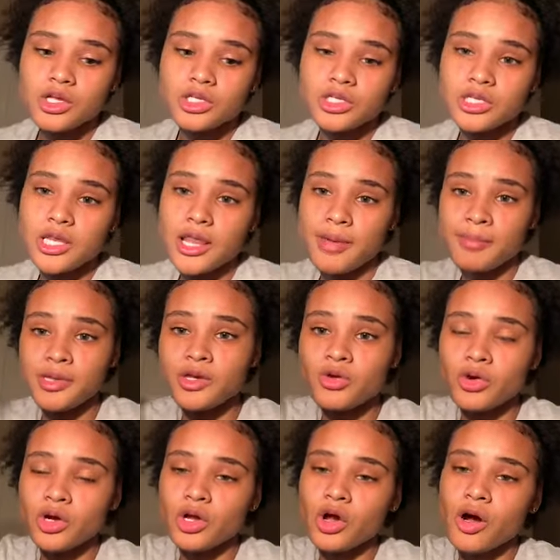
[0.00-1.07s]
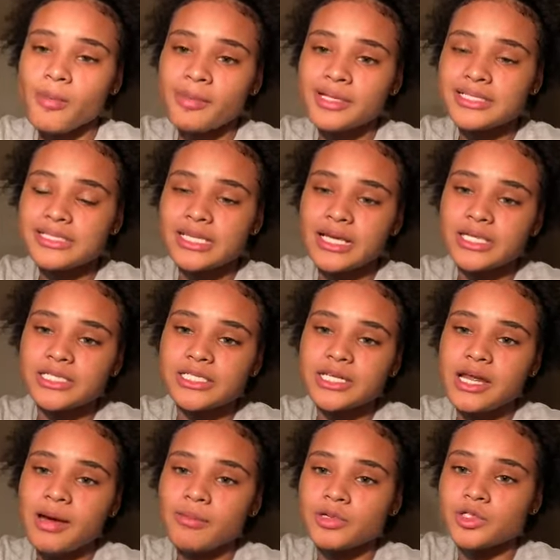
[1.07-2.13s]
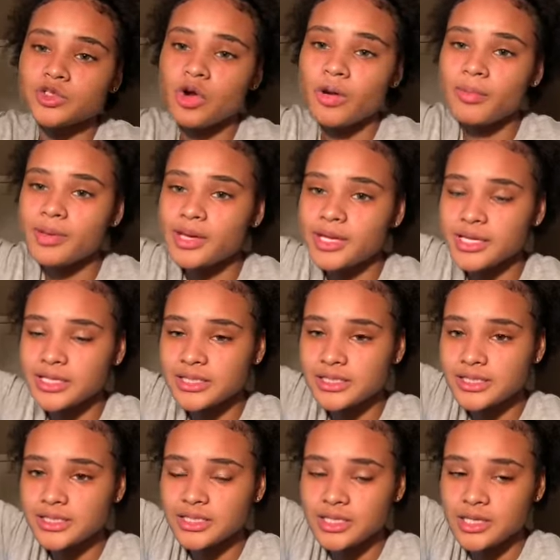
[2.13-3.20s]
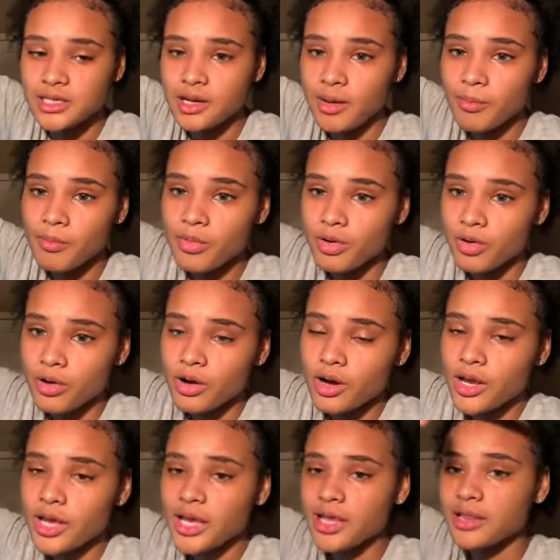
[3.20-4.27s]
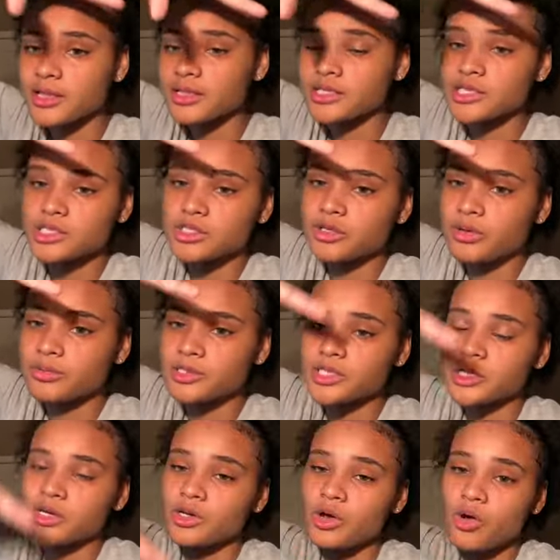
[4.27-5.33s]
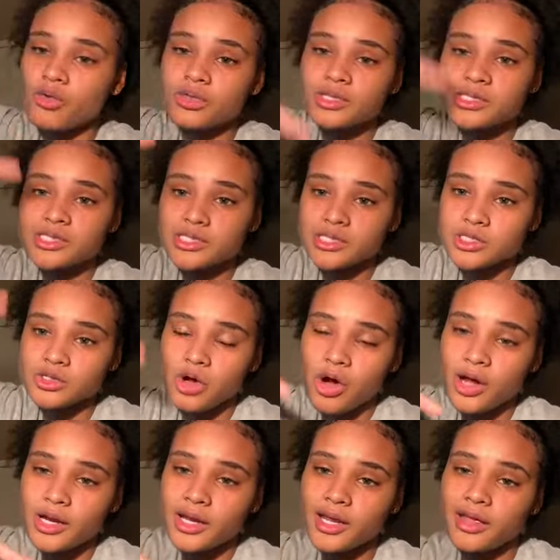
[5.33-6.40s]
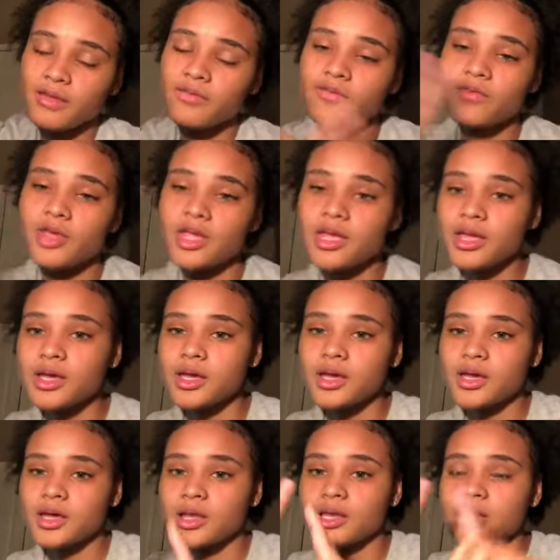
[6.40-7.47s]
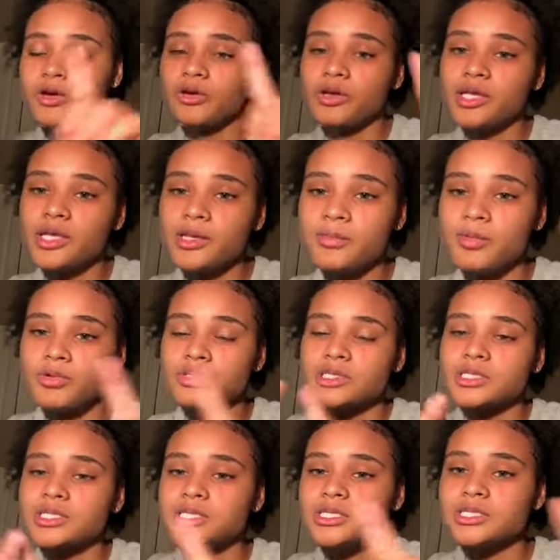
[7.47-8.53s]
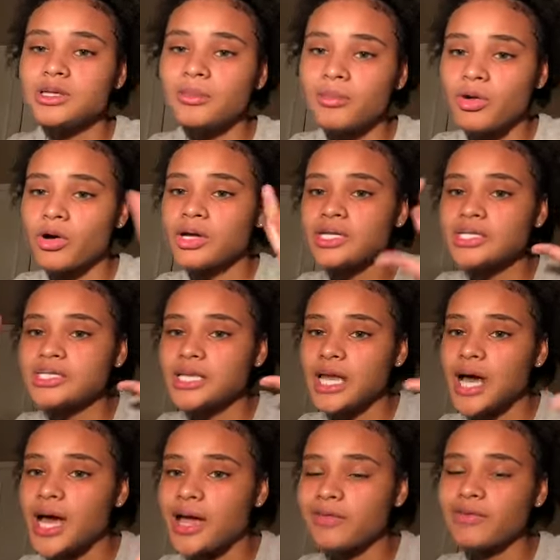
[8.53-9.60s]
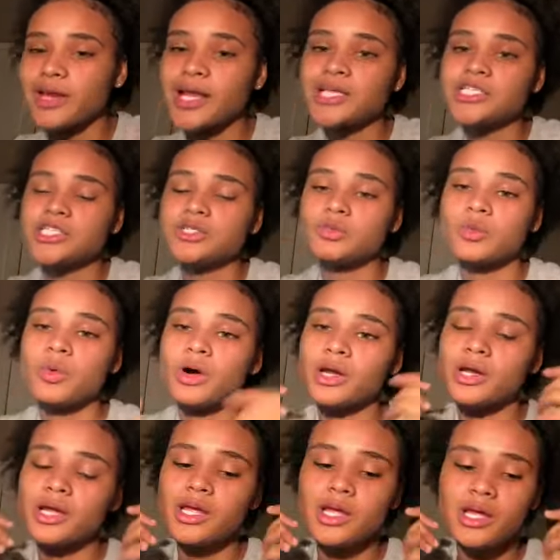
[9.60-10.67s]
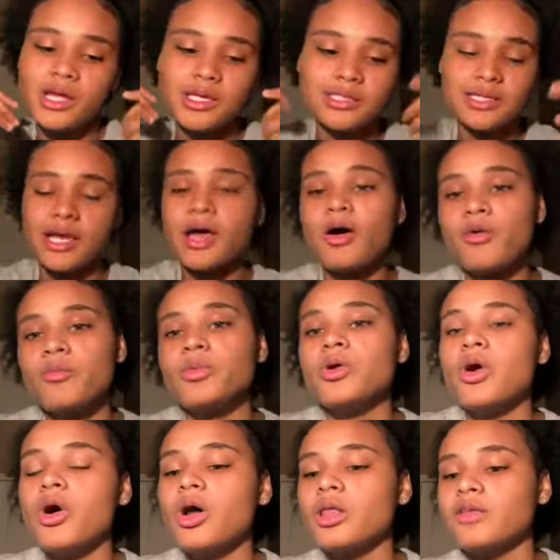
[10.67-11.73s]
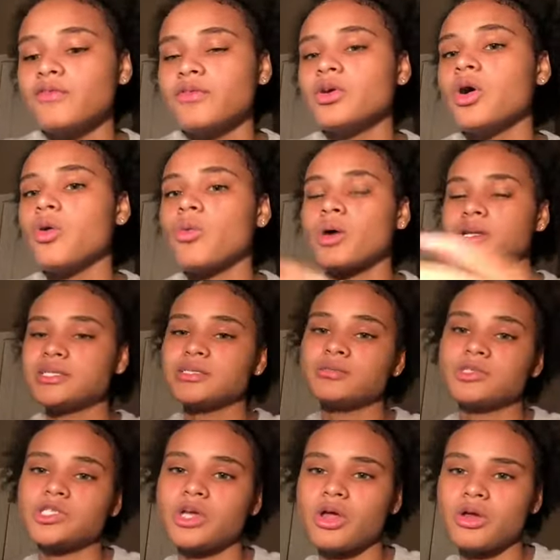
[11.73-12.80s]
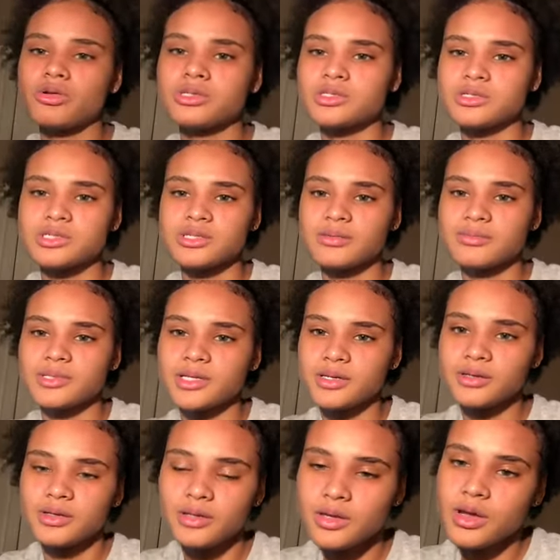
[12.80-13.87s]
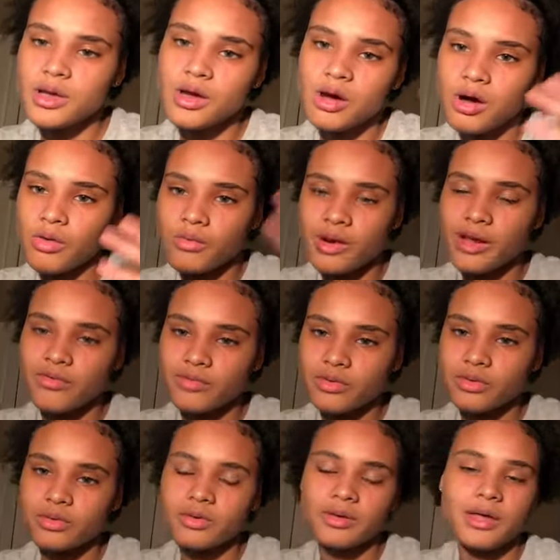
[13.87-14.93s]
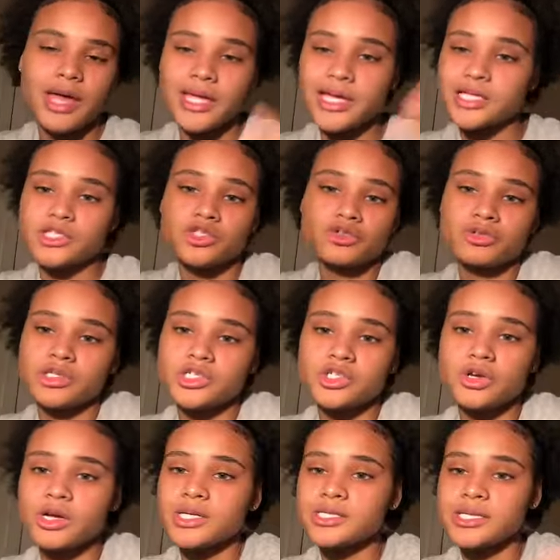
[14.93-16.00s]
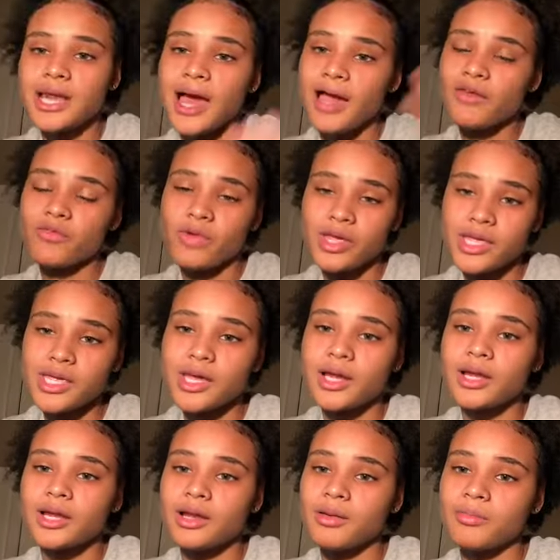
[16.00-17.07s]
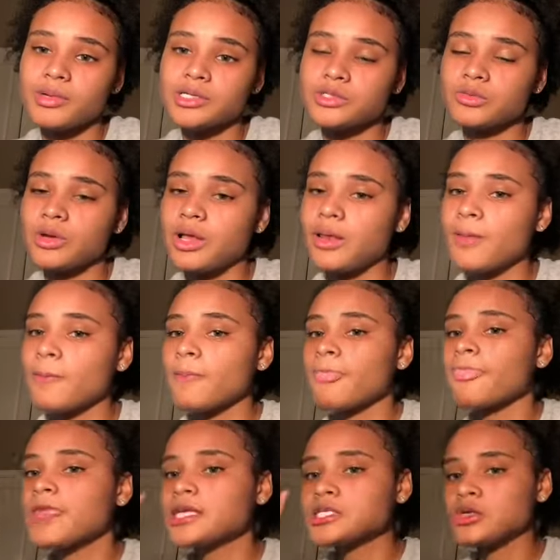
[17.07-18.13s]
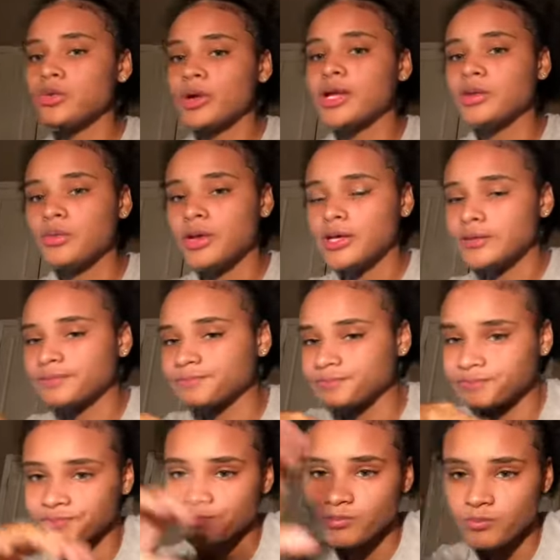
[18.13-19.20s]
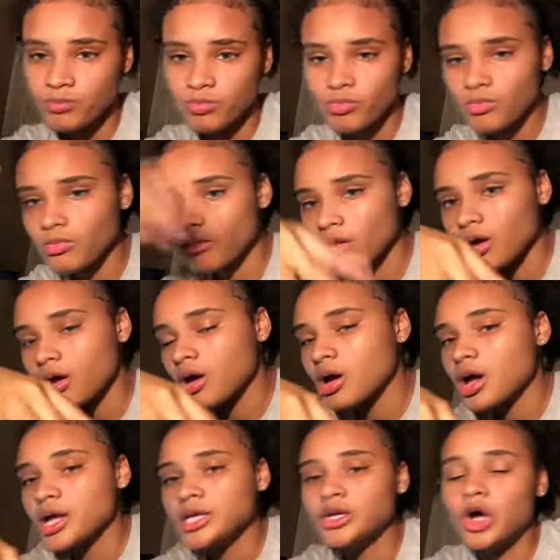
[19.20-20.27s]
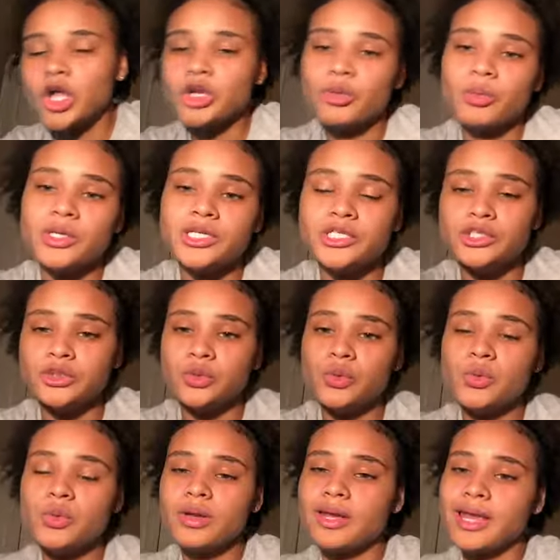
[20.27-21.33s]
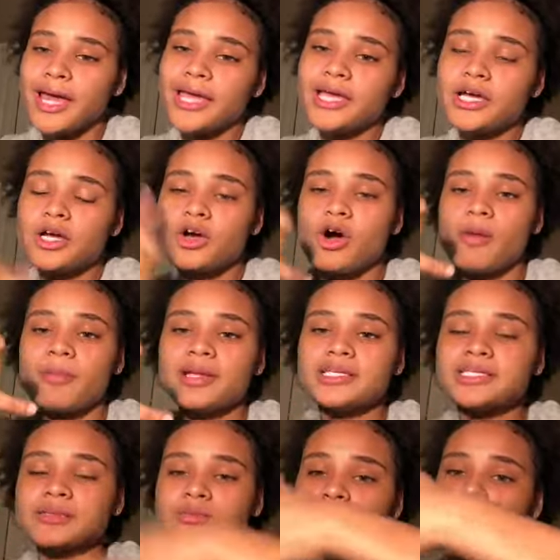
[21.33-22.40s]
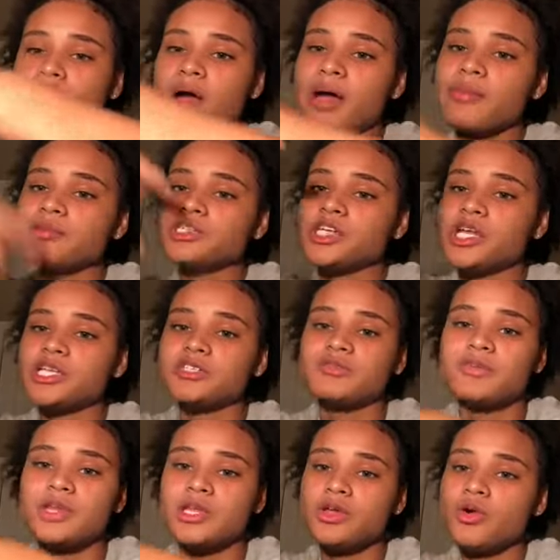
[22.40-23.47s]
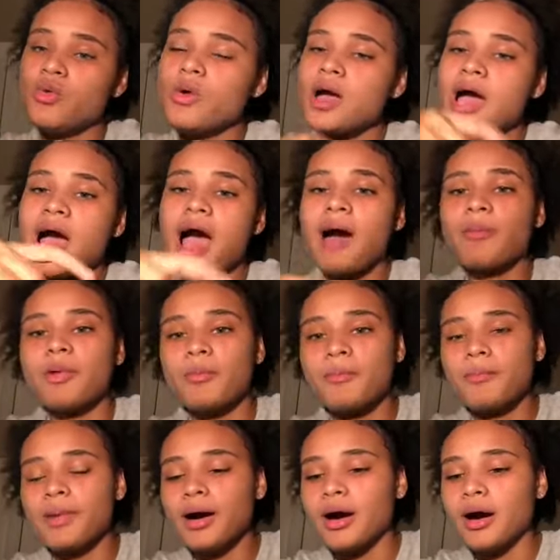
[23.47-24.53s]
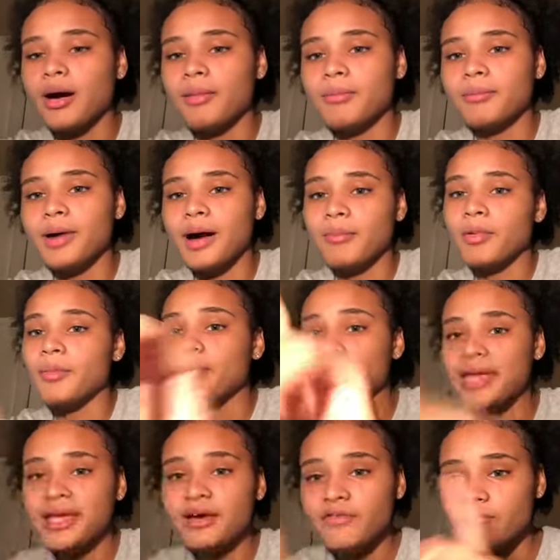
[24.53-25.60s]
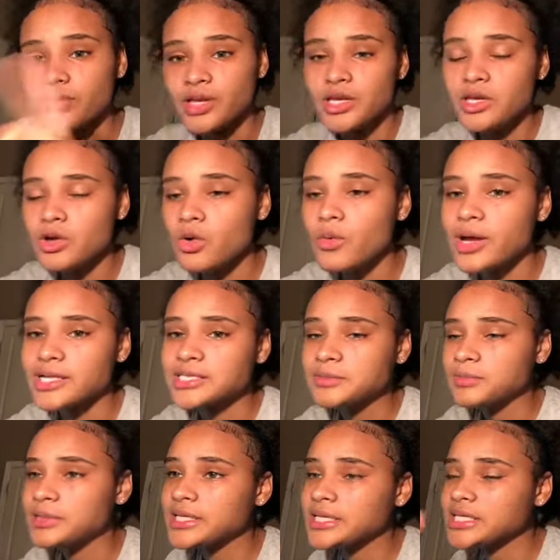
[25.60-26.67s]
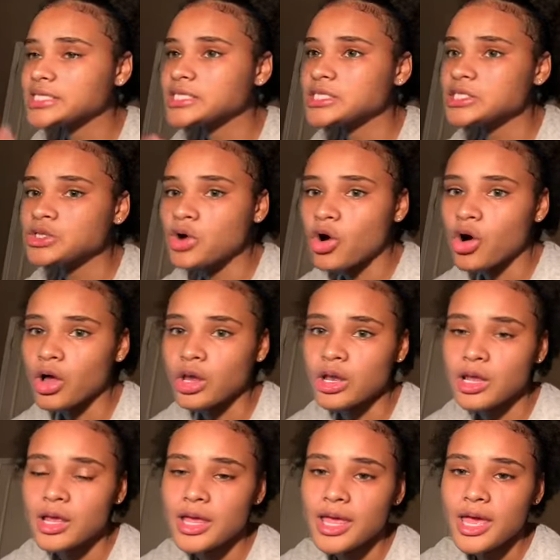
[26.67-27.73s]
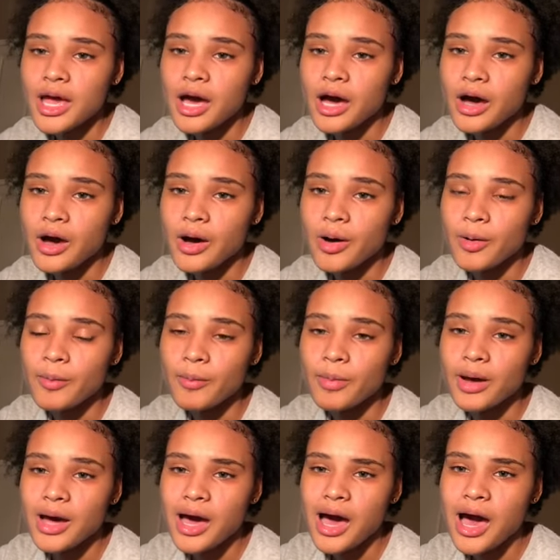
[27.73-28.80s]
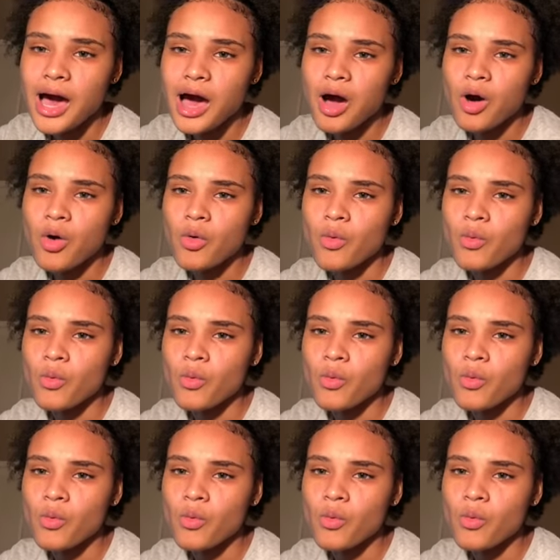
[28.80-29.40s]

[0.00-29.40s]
let me know in the comment section. I'm gonna drop his number in the description. No, this is not a fake. Literally, he posted this number on his live, and I just want to help y'all. If y'all want some shout outs or something or whatever, I can screenshot his live where he had the number as well. So anyway, y'all know what to do. Like, comment, subscribe, share this video. I'm gonna make a video explaining to y'all how